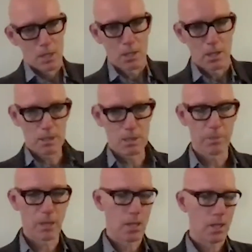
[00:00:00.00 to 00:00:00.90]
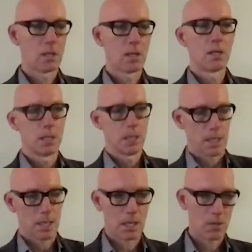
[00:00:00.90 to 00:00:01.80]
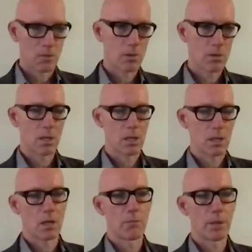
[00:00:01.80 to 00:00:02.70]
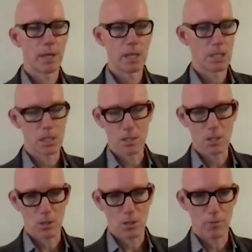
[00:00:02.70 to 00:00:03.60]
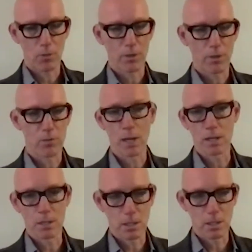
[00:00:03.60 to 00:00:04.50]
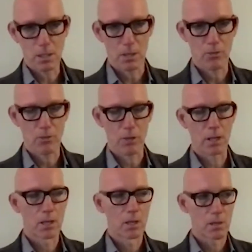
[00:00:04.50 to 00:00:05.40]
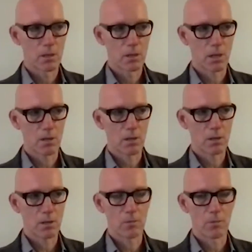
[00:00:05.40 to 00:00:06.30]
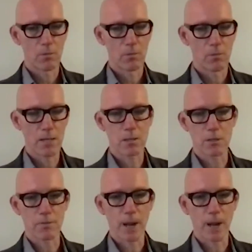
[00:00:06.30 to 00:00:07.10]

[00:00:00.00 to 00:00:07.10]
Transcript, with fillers: need to be uh, uh, appeased and so forth, as well as in this country, you know, masses of